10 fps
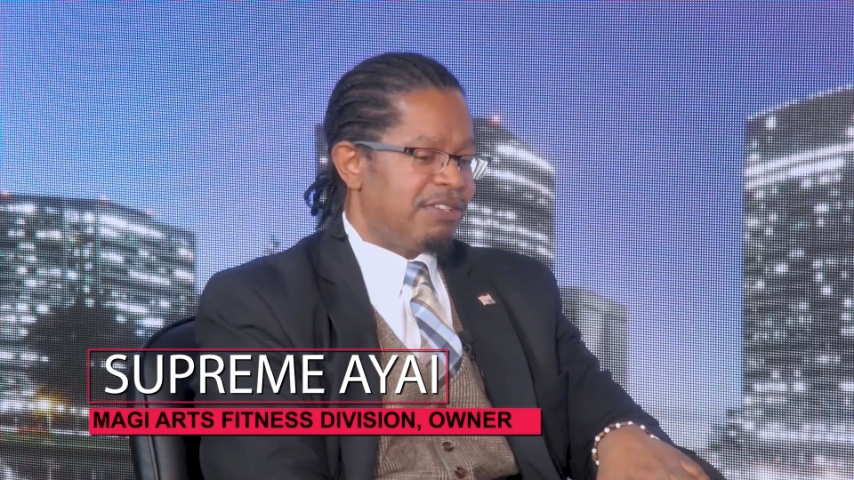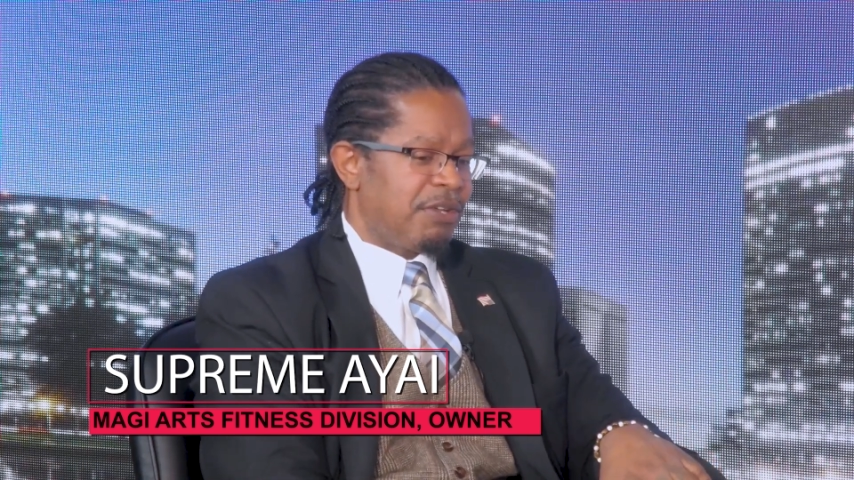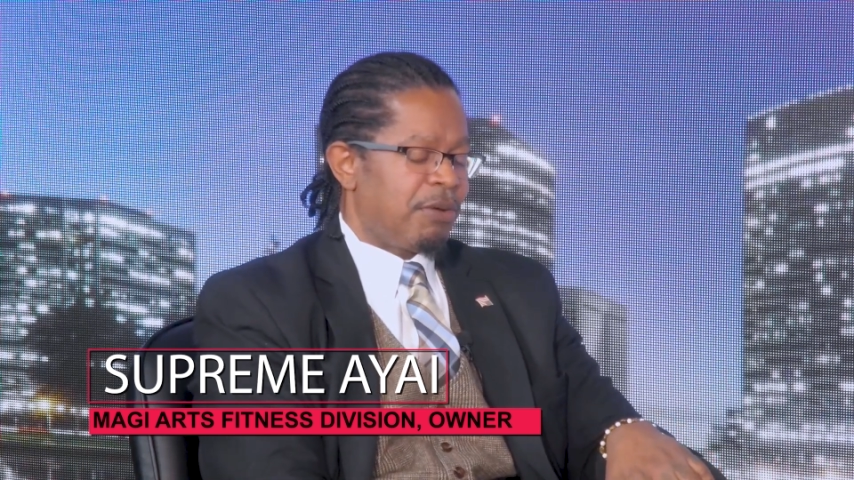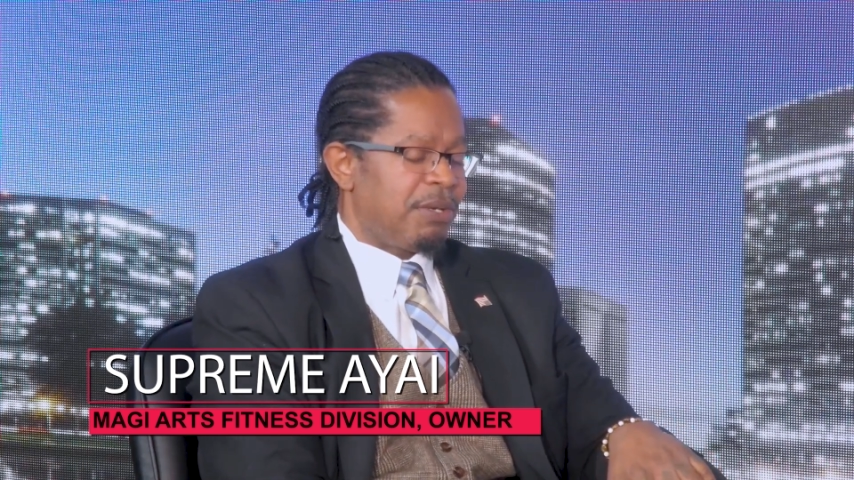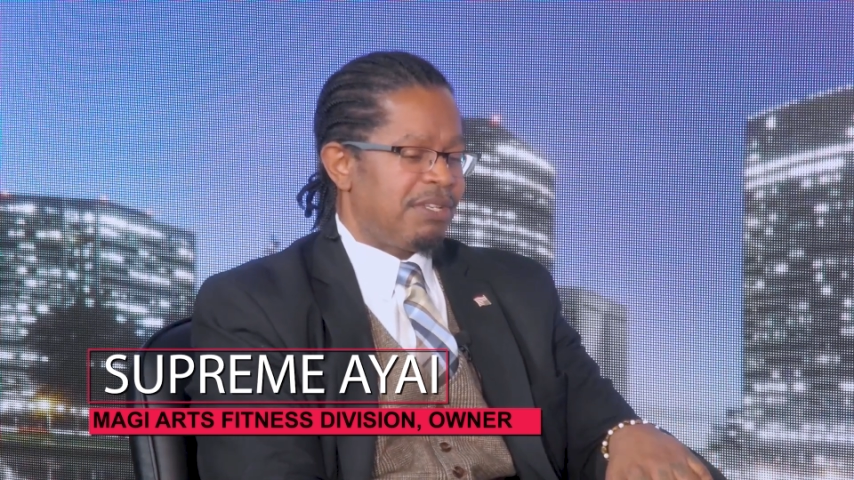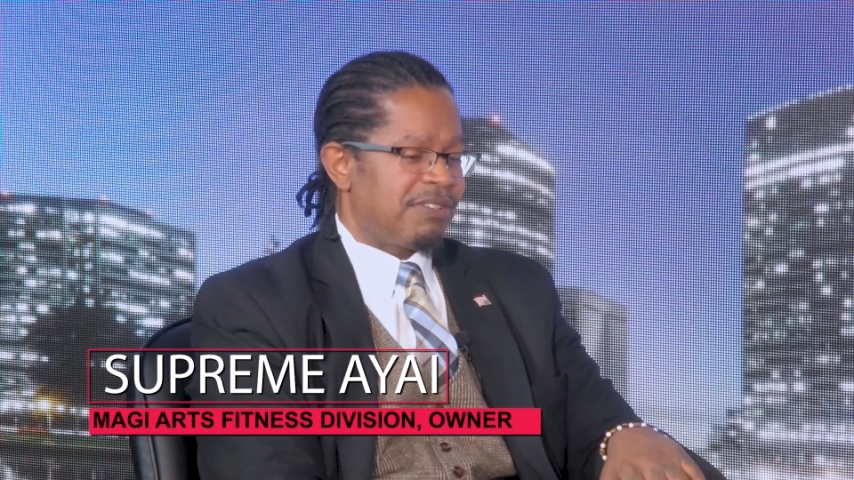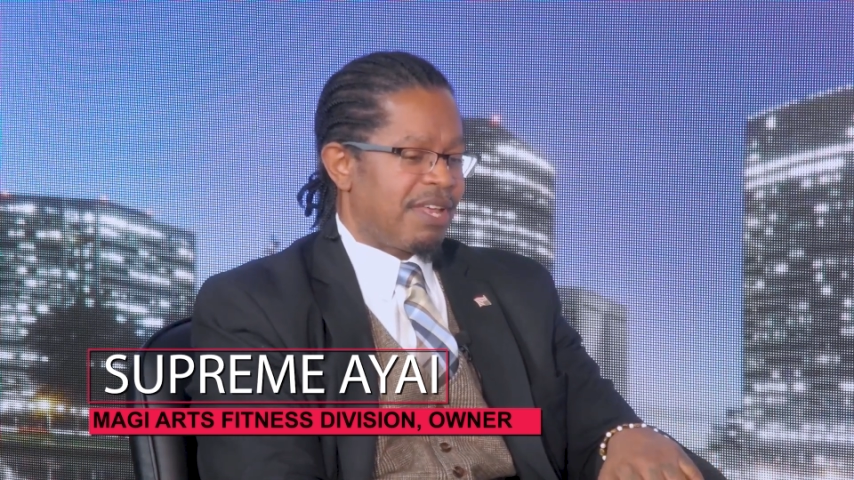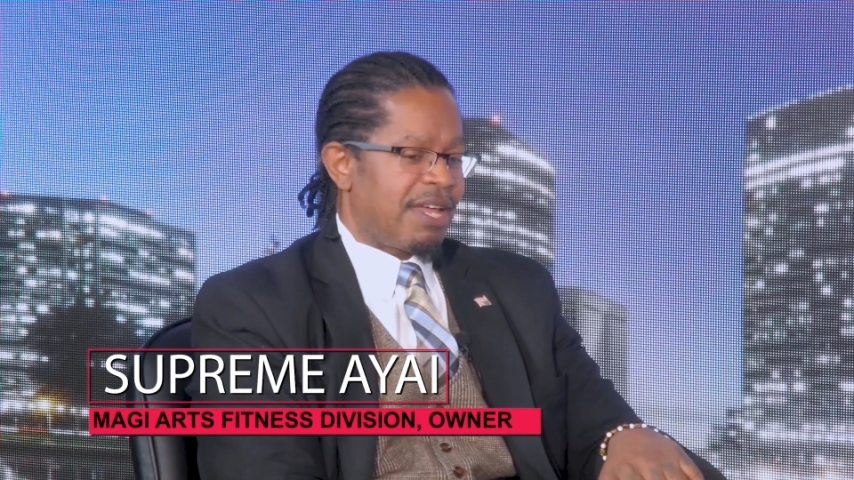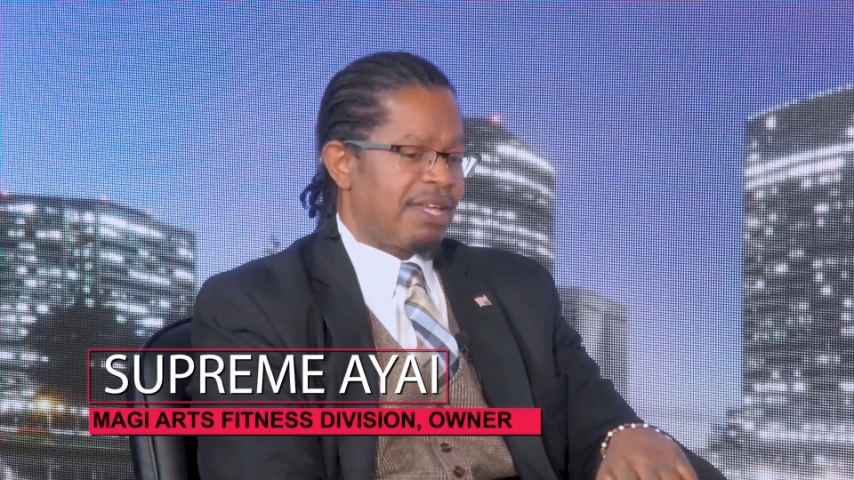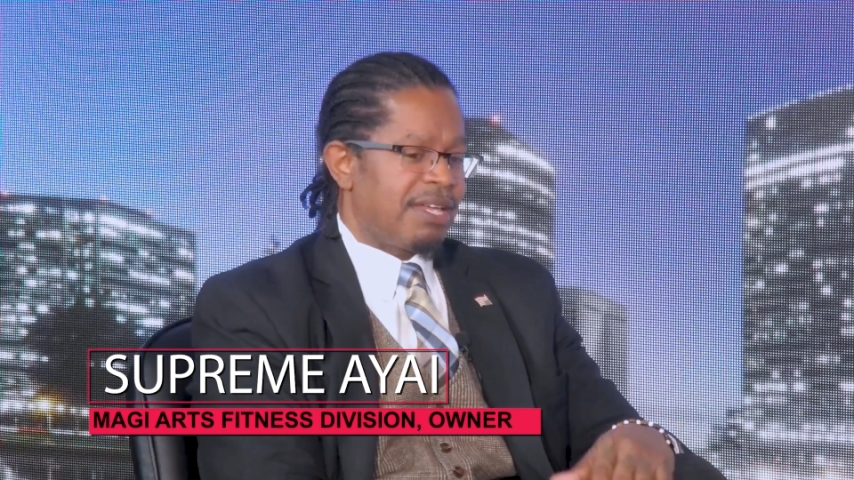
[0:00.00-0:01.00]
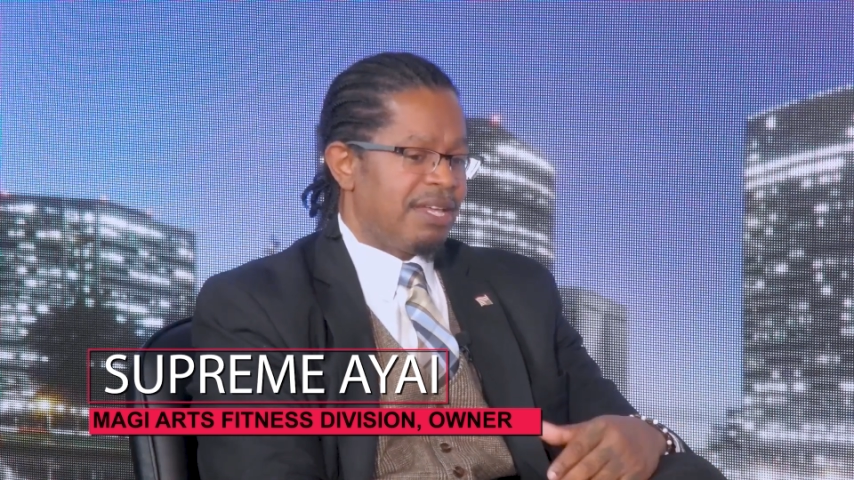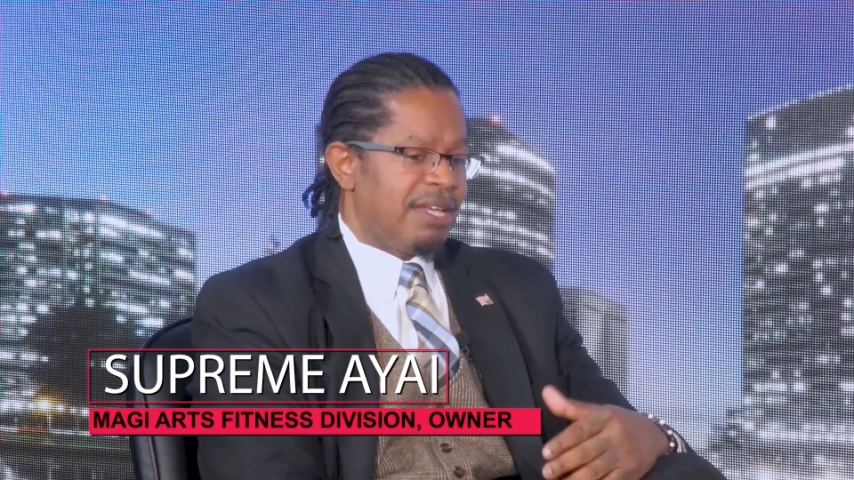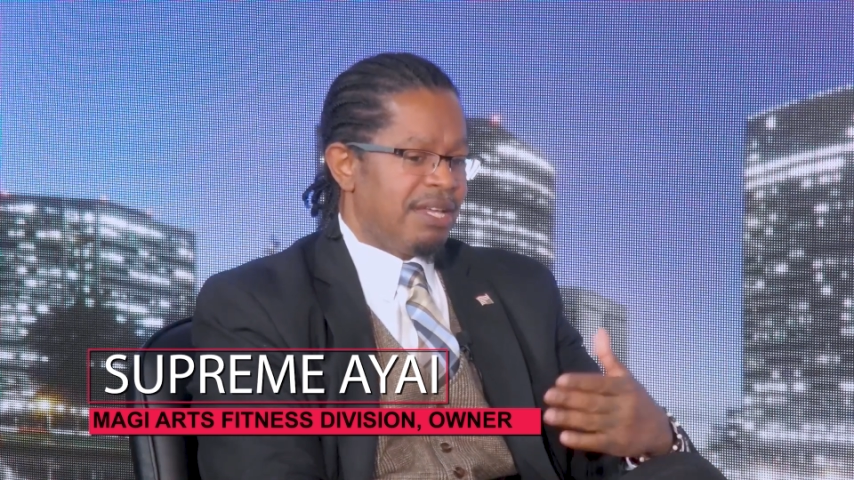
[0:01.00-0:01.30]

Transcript: so it's like